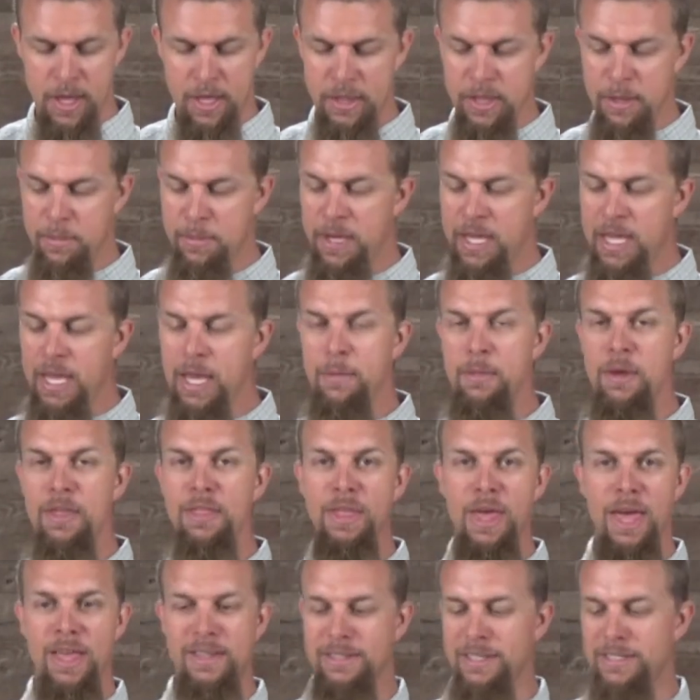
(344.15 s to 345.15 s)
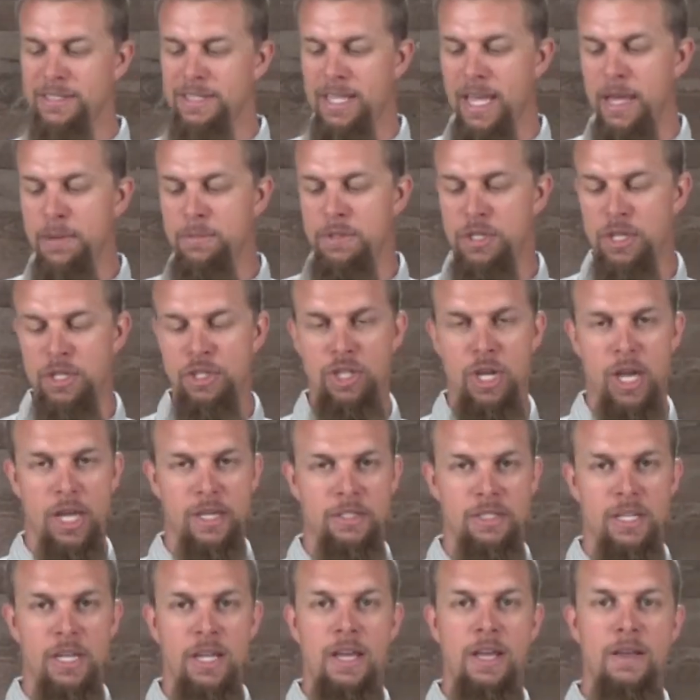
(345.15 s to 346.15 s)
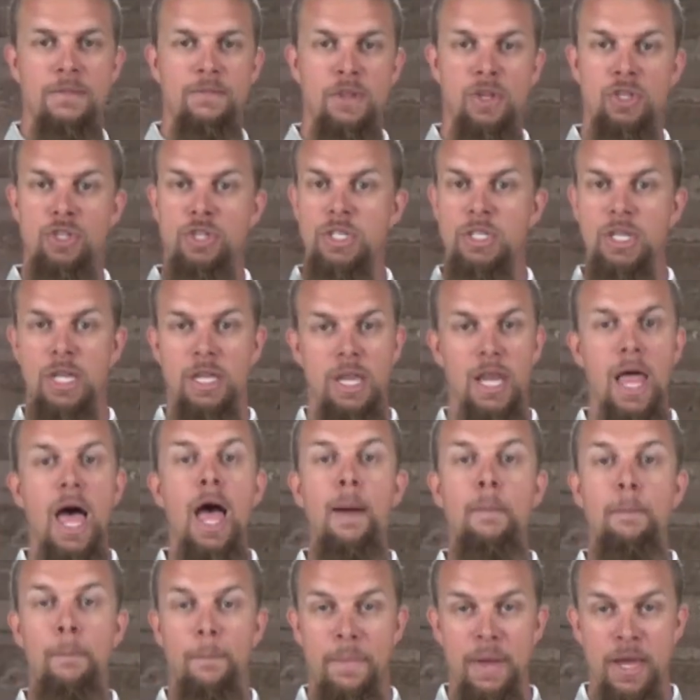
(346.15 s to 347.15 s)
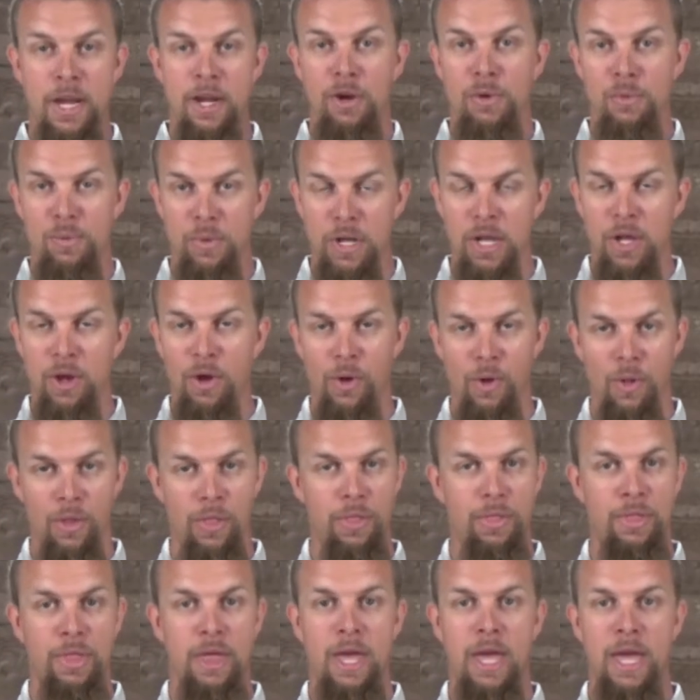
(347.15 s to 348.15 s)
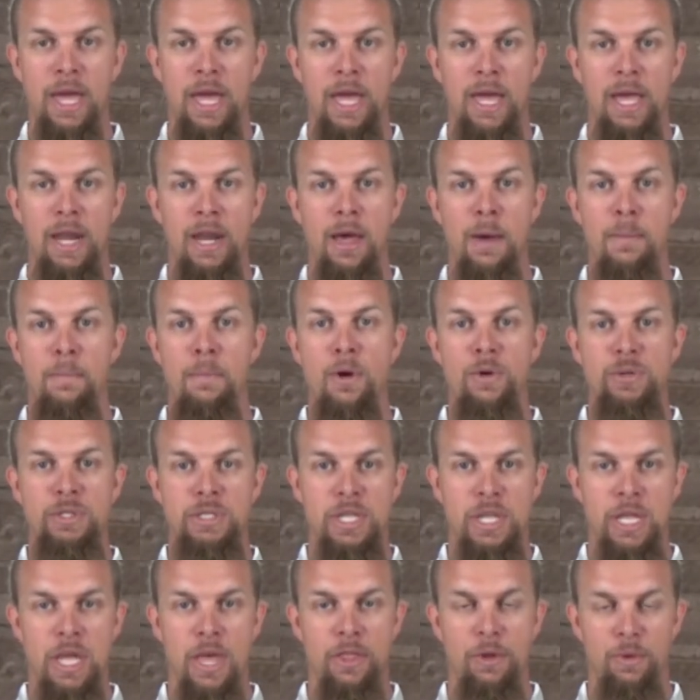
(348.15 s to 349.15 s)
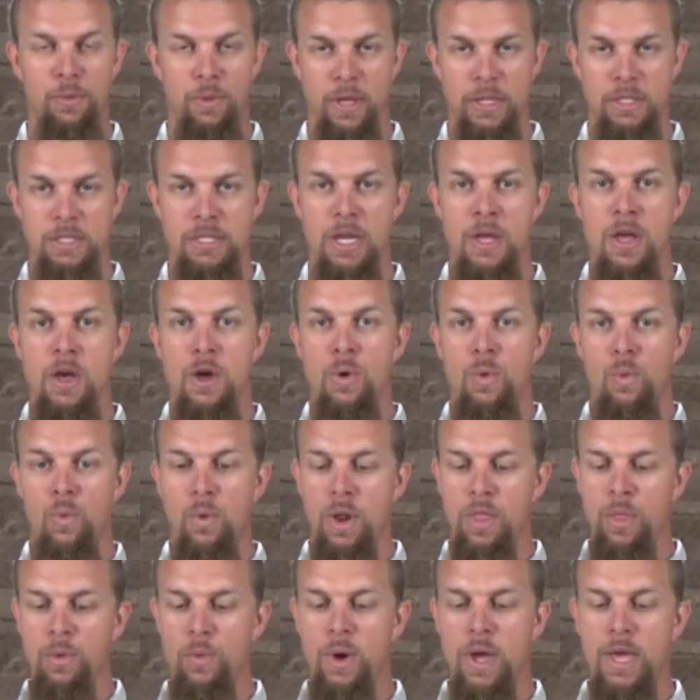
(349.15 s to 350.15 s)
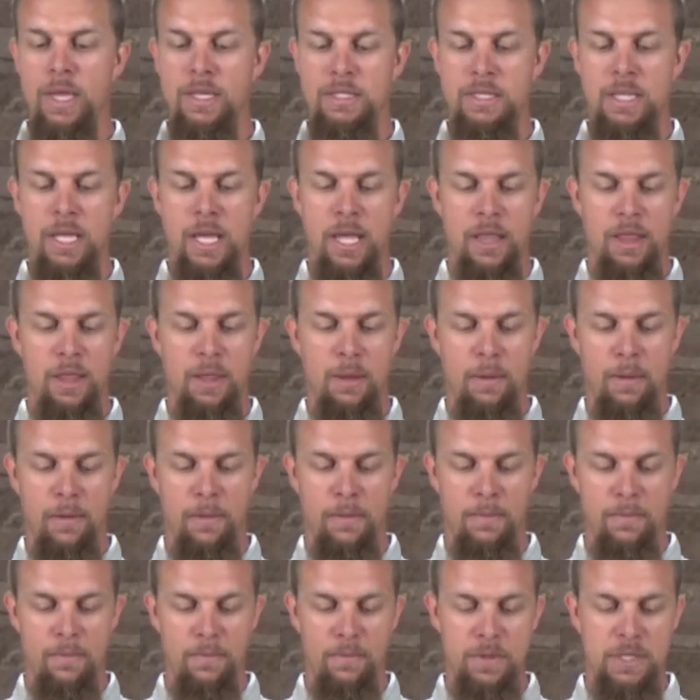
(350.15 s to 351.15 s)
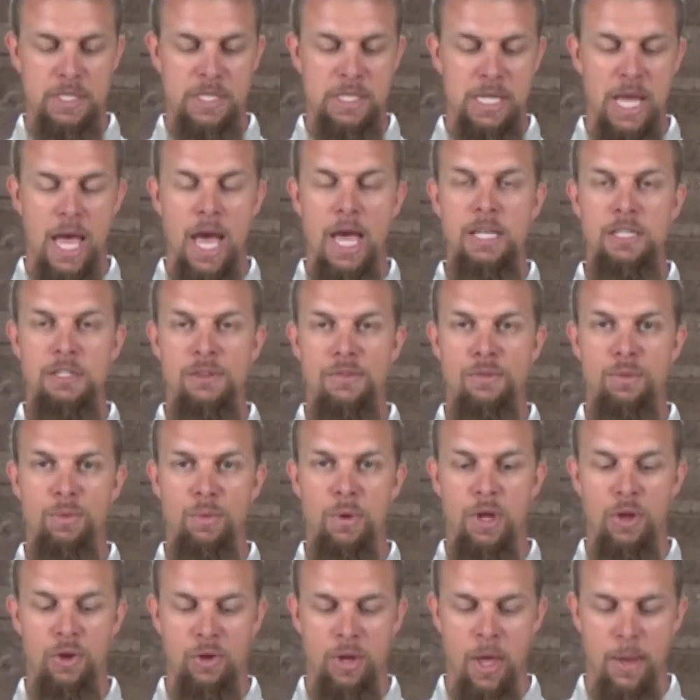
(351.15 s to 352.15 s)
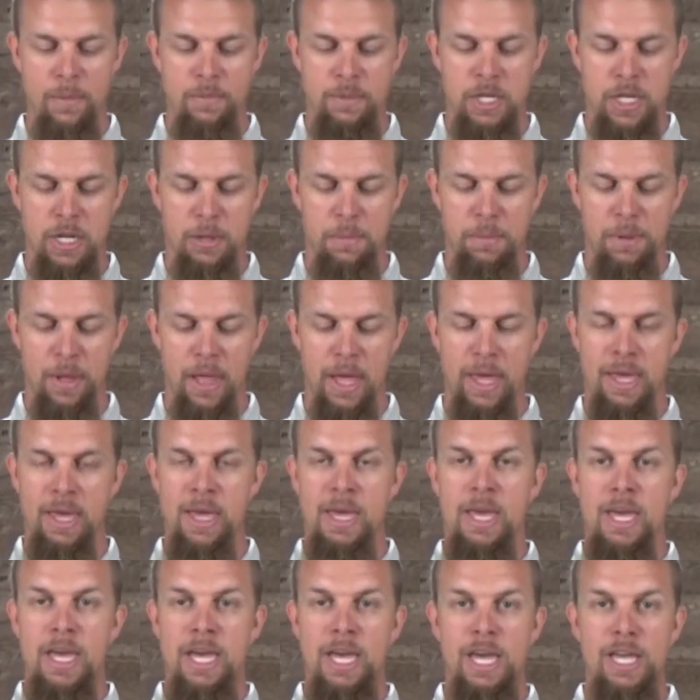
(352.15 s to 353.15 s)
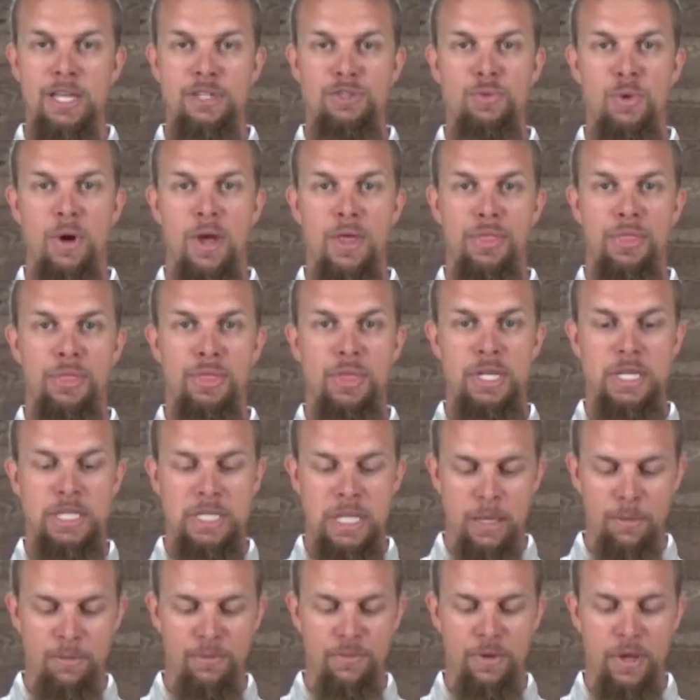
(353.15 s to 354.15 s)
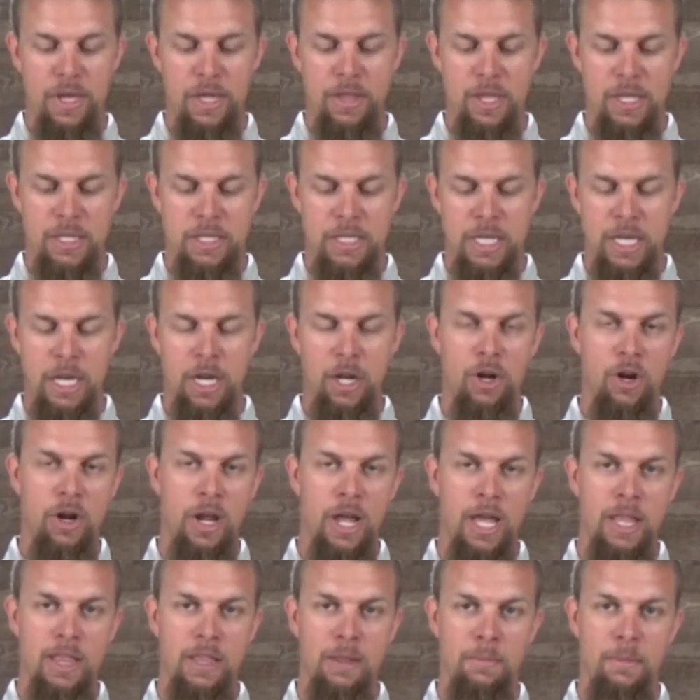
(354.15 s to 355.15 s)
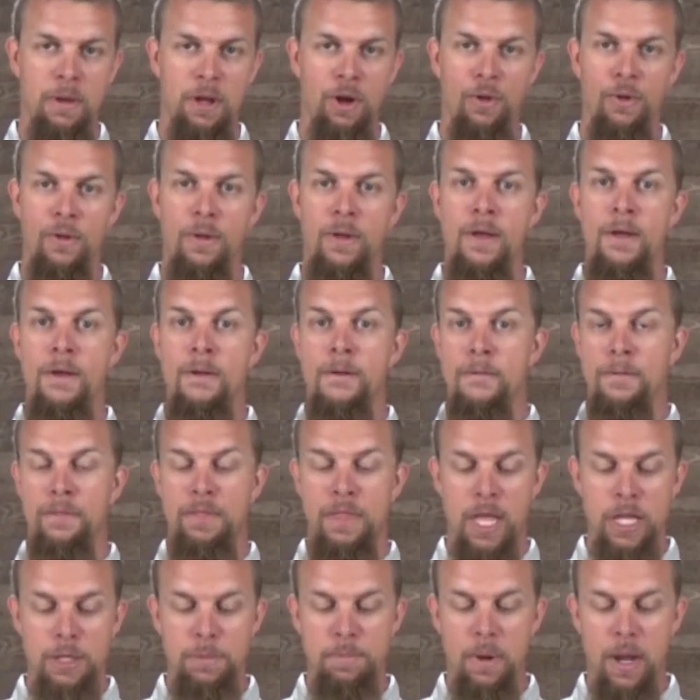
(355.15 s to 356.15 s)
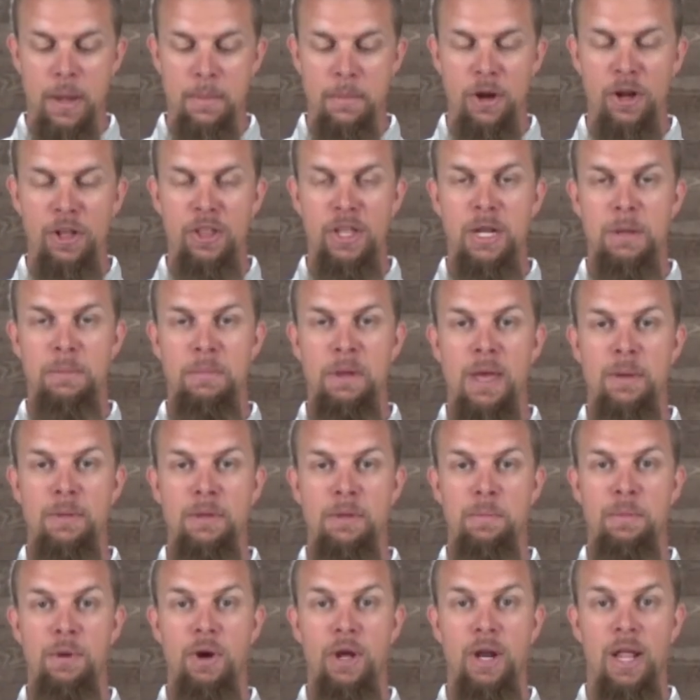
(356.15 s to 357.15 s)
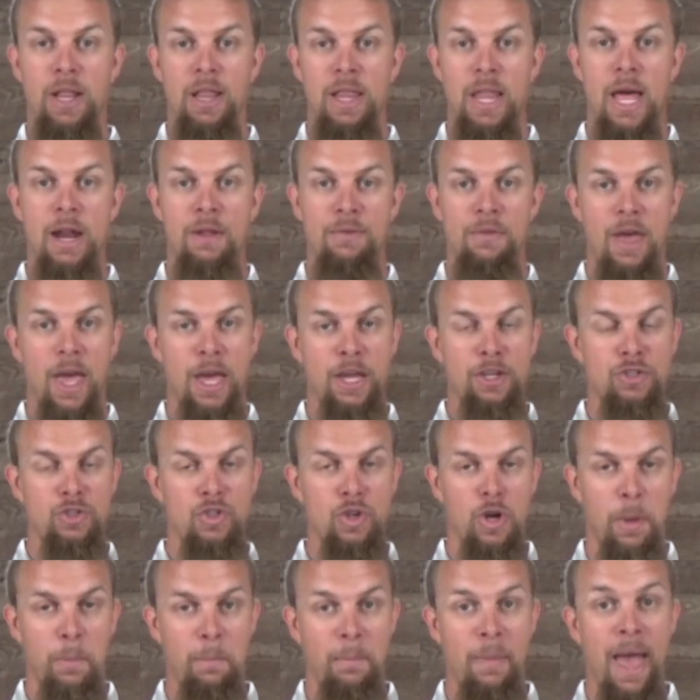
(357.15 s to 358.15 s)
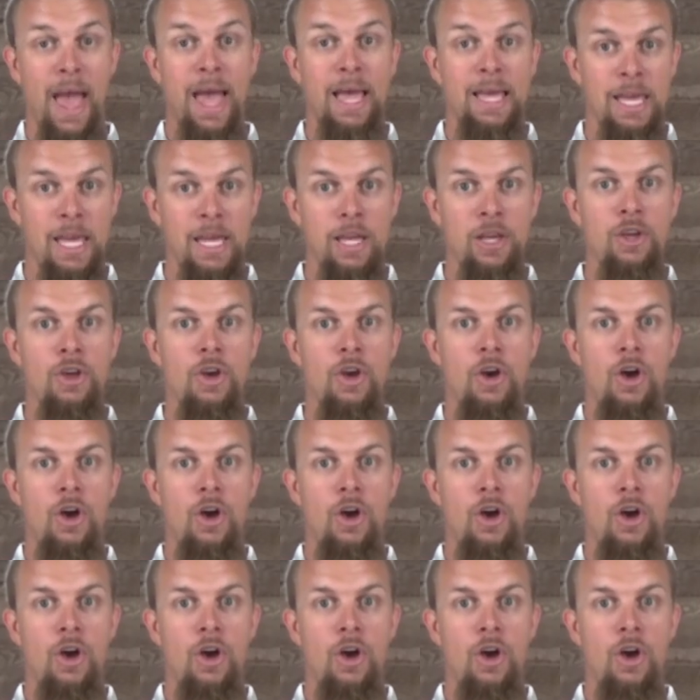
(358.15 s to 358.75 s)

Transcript: The Behemoth, as its name suggests, is just a lot bigger reel than most of the other ones. One of the ways that the size of the reel comes into play is with the deep V that's here in the middle. And that's primarily to be able to put a lot of extra backing